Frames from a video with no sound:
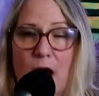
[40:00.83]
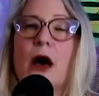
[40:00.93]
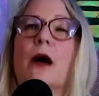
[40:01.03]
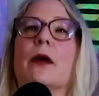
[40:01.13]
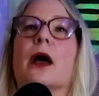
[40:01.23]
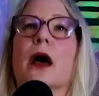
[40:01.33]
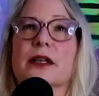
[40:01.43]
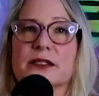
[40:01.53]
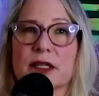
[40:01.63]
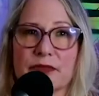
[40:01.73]
oh my God,
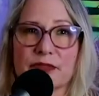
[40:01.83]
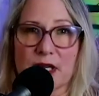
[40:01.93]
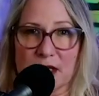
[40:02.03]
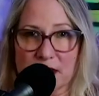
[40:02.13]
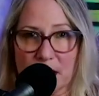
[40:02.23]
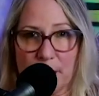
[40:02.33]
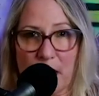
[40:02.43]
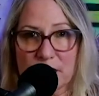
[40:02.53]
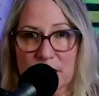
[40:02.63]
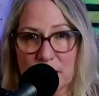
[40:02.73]
I still have 16
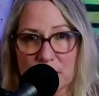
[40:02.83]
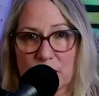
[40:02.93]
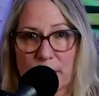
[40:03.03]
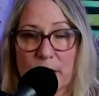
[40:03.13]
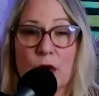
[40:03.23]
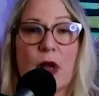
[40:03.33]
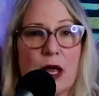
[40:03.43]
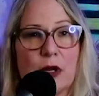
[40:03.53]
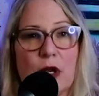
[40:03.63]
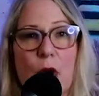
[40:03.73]
pounds to lose. What am I going to do?
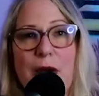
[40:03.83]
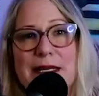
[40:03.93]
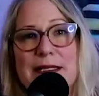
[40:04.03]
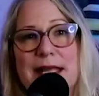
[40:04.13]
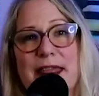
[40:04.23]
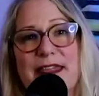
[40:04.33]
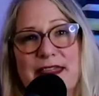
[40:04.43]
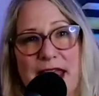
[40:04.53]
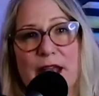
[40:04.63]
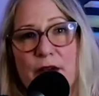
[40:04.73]
No, I say,
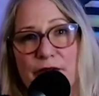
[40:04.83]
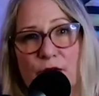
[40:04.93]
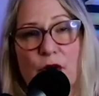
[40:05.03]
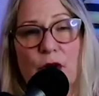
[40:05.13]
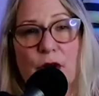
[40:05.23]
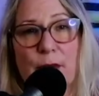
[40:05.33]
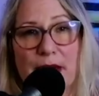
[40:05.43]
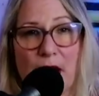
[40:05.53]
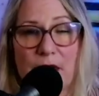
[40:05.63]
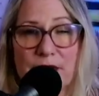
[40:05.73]
thank you for my
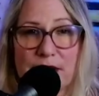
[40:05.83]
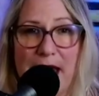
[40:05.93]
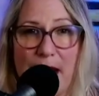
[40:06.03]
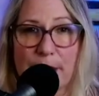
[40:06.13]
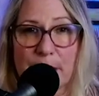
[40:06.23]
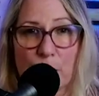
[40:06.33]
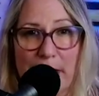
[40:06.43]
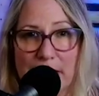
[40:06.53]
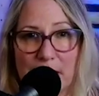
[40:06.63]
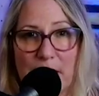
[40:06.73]
healthy, happy
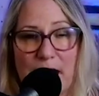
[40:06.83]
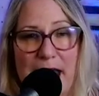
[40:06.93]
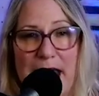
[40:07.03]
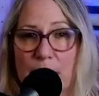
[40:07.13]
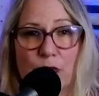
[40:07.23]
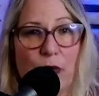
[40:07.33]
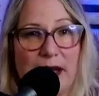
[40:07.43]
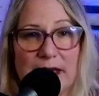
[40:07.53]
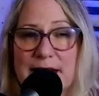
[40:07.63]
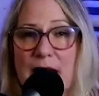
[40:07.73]
weight. And I
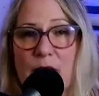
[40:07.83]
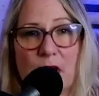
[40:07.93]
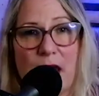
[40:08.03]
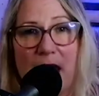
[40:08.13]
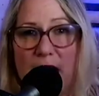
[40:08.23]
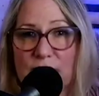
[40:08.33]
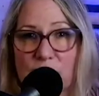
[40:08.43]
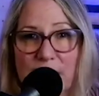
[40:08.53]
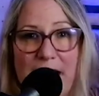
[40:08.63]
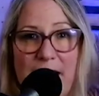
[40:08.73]
write it down. I
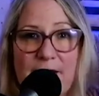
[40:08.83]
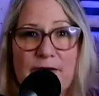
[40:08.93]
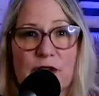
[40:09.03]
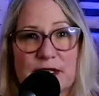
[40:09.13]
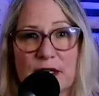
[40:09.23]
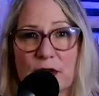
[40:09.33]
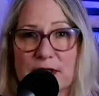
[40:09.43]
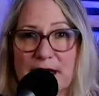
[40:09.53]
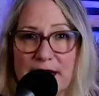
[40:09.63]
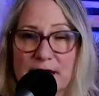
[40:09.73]
start every single
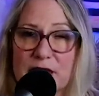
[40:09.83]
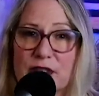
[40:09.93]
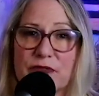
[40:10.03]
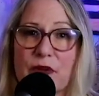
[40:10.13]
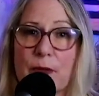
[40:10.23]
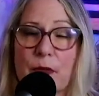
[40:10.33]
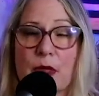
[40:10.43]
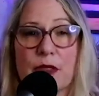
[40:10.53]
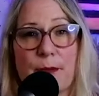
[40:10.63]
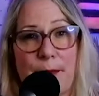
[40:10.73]
day. This is from
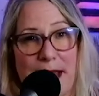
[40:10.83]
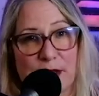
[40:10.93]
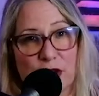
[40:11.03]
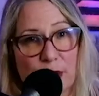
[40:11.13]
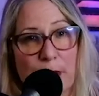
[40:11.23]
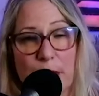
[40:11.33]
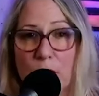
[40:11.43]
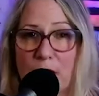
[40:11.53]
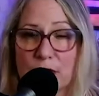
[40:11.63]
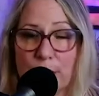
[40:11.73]
The Magic by
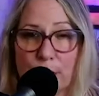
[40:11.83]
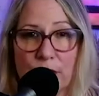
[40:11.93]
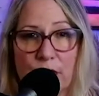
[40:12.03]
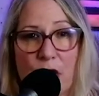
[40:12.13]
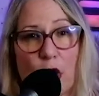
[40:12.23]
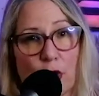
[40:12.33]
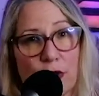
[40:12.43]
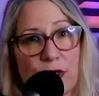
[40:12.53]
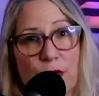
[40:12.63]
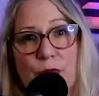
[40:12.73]
Rhonda Byrne, her
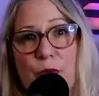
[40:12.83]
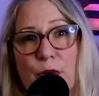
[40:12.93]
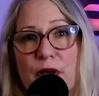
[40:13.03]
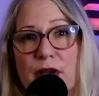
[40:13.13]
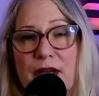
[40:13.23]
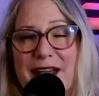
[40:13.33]
third book